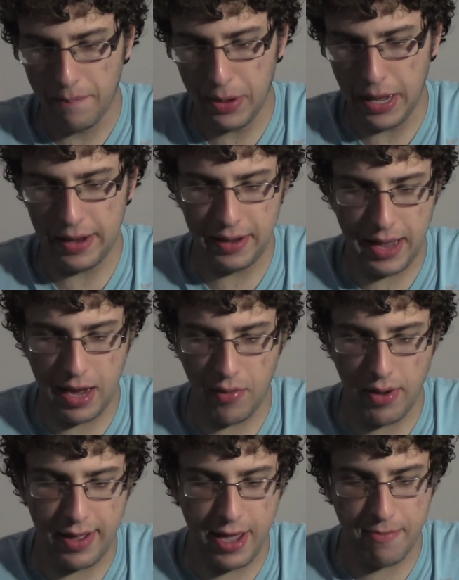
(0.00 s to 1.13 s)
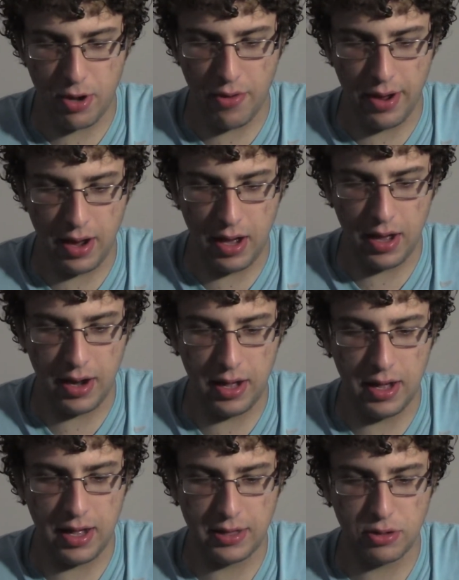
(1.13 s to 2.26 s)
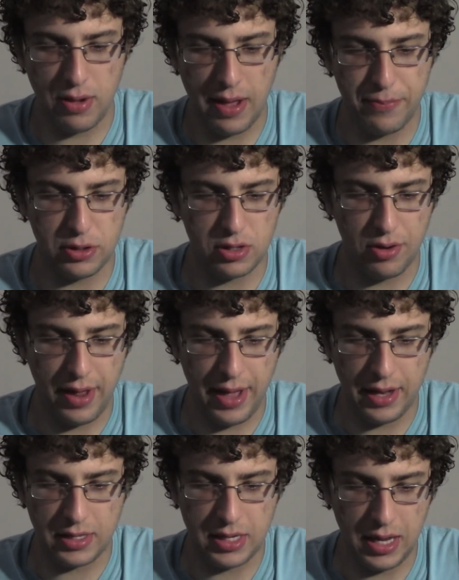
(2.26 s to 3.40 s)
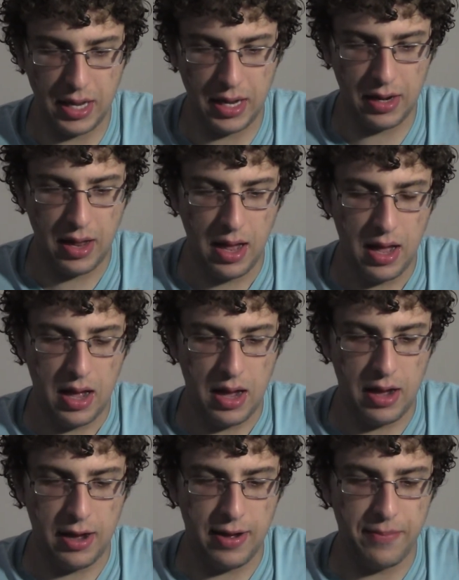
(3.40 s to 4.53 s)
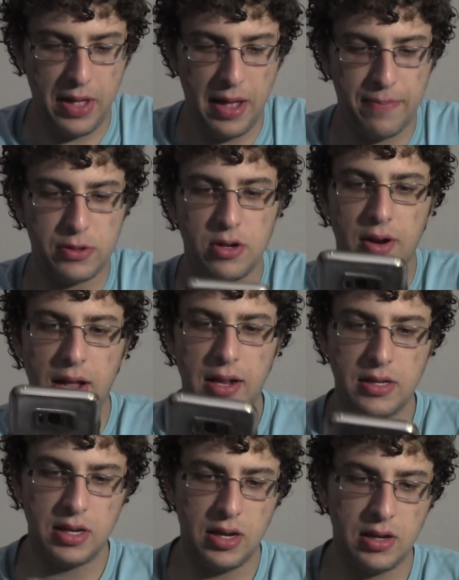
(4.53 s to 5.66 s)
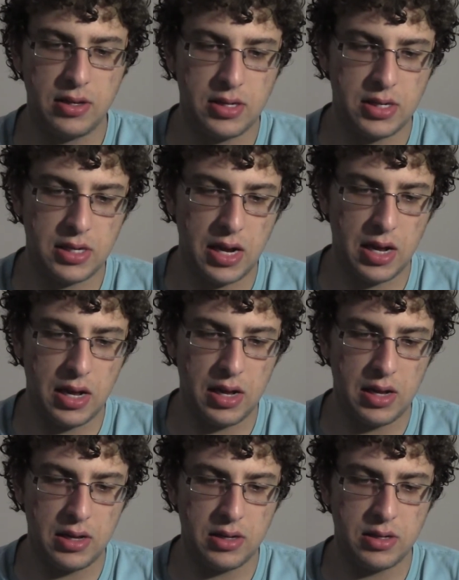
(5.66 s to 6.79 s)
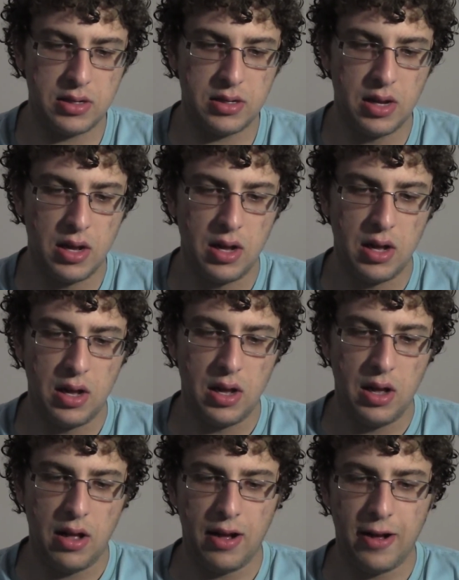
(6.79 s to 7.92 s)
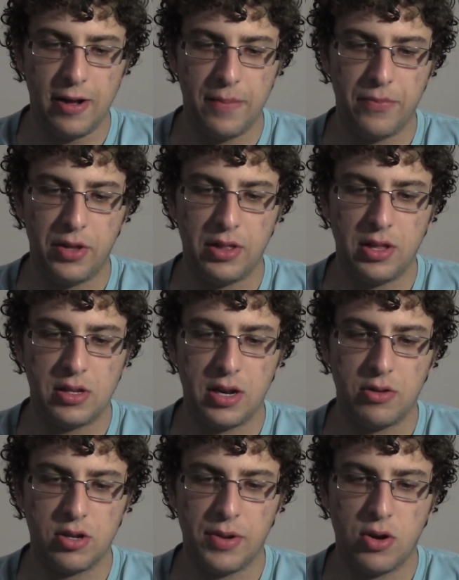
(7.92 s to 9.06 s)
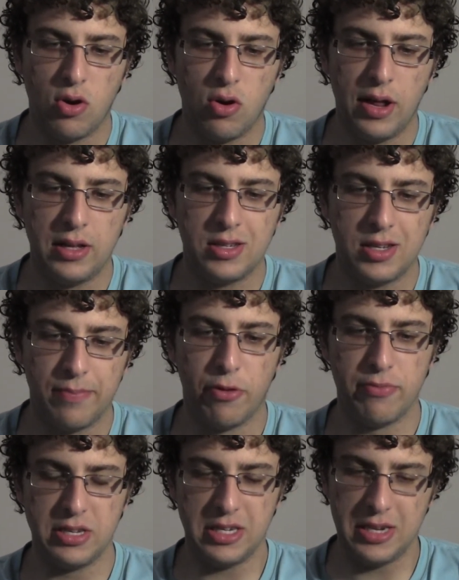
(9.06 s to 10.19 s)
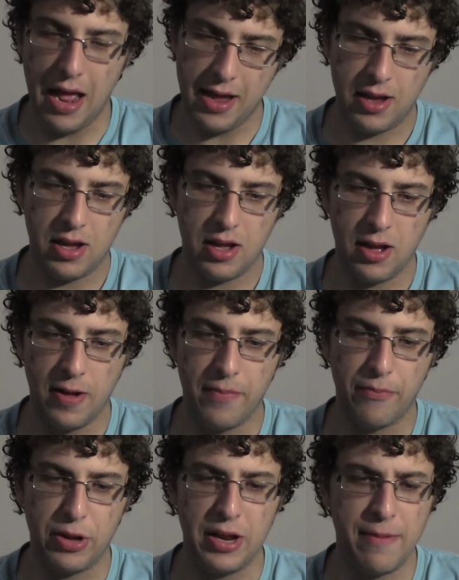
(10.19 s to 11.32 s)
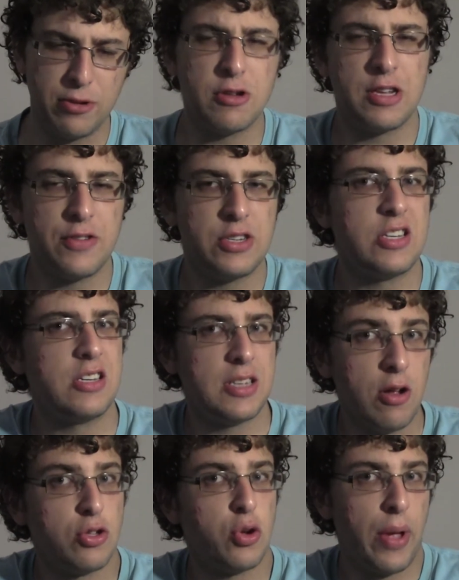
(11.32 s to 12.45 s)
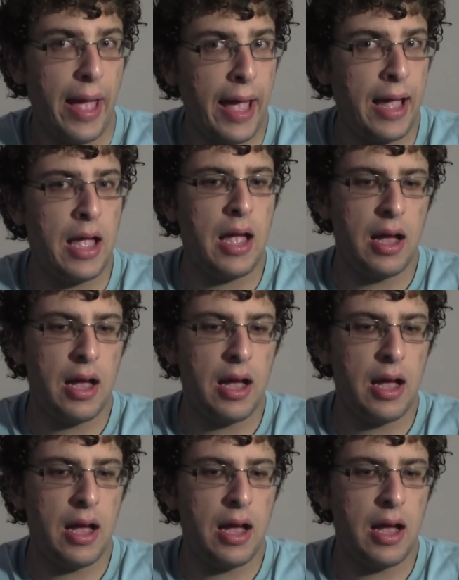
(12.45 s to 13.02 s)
But anyway, keep going on to episode 18. Episode 18 says, the title is gonna be called A Simple Mistake, but episode 17 sounds okay.